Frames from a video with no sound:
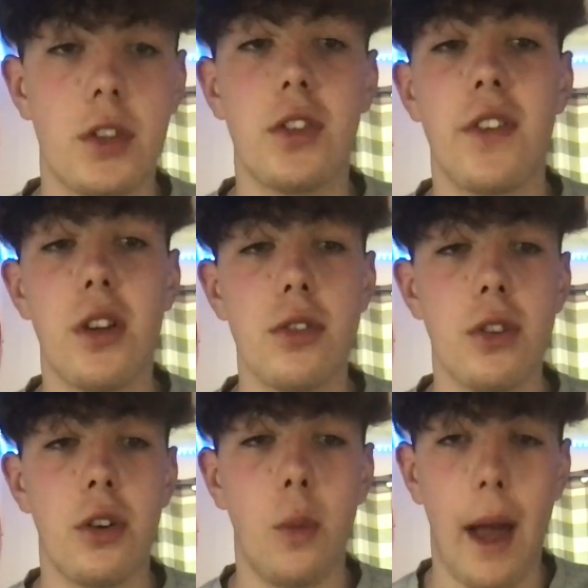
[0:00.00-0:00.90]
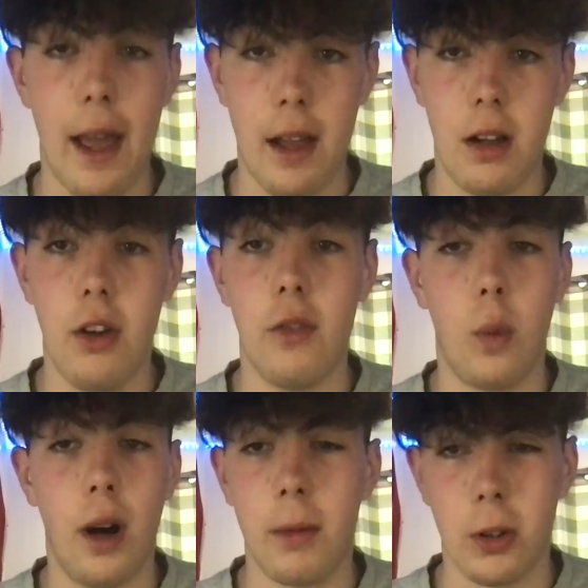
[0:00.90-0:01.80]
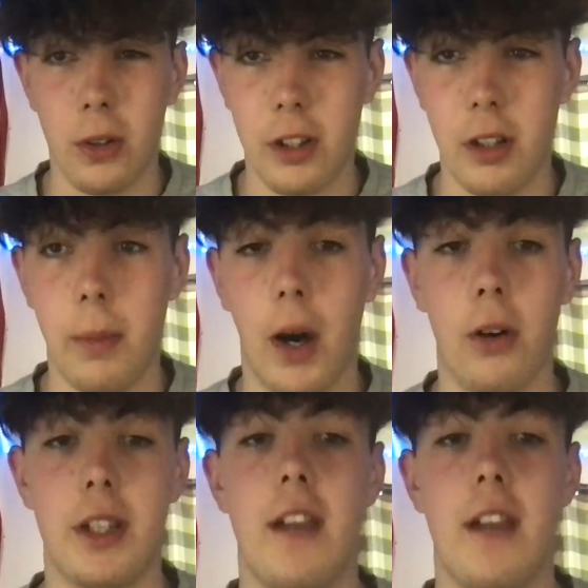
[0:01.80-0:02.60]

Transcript: So for those unaware of what I'm going on about,